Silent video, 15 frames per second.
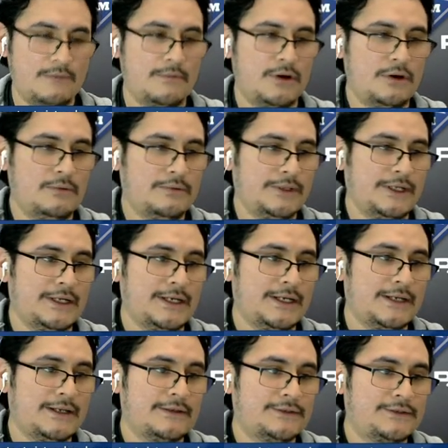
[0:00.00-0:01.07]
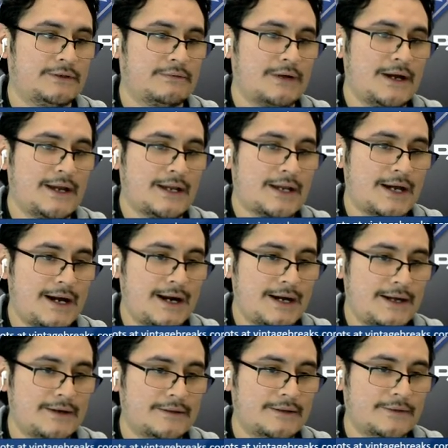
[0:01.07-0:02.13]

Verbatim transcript: Mobley to Ryan Kyle.